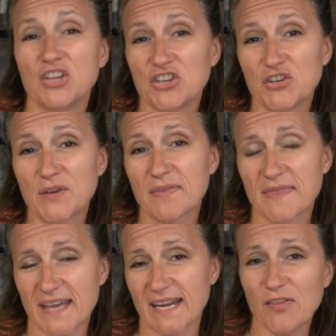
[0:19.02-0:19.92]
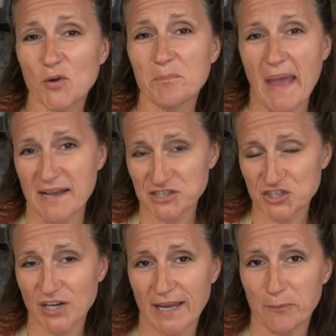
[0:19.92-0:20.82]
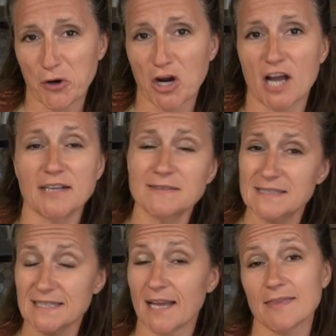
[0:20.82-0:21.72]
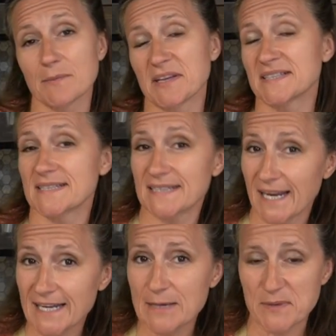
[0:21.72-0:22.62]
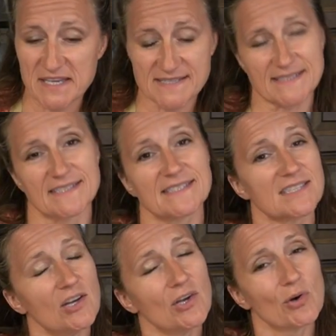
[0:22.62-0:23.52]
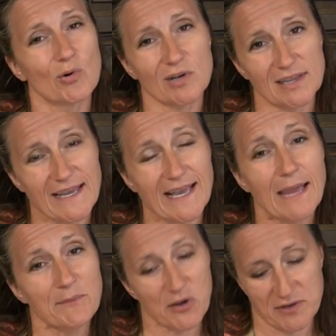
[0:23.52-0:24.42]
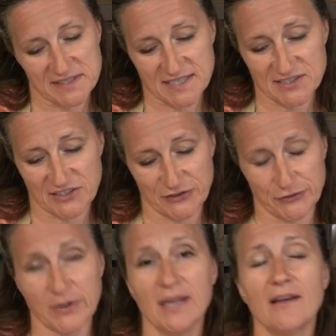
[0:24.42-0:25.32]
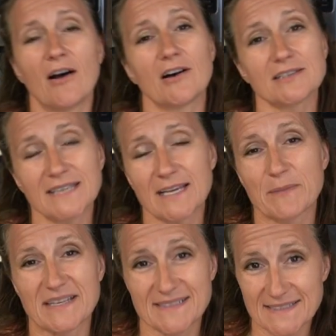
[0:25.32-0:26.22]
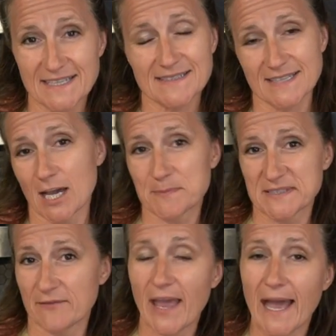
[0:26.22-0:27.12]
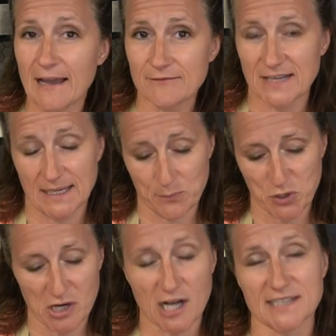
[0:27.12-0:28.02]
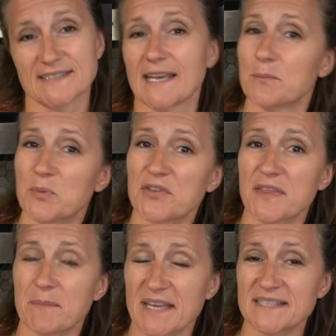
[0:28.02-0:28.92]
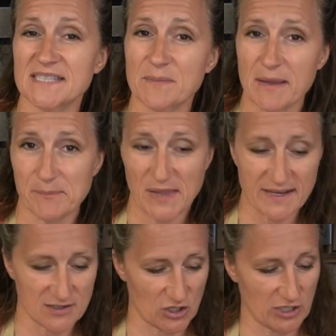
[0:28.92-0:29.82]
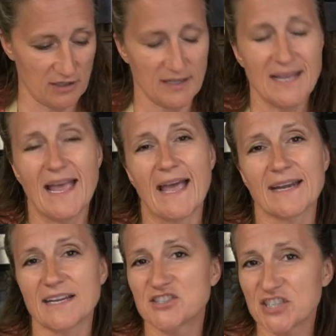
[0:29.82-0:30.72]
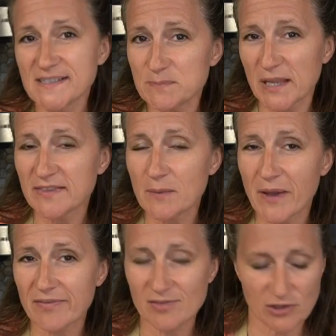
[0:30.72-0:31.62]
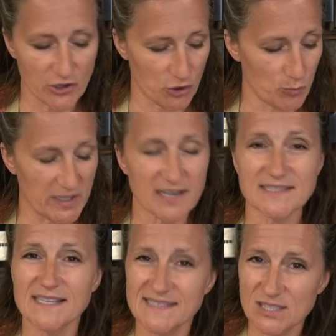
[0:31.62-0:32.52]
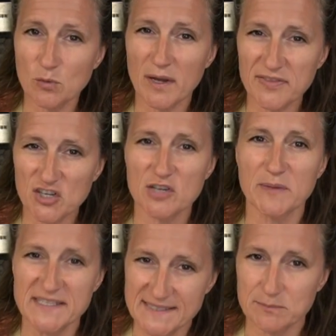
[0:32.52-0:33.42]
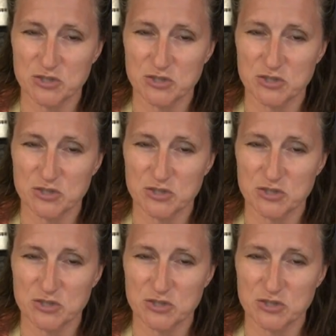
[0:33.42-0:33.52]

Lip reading: You can then either mash your apricots, cut them into tiny pieces, or like I'm going to do, I'll take my 6 cups of halved apricots and put them into my blender. And I just blend them on low because I still want there to be some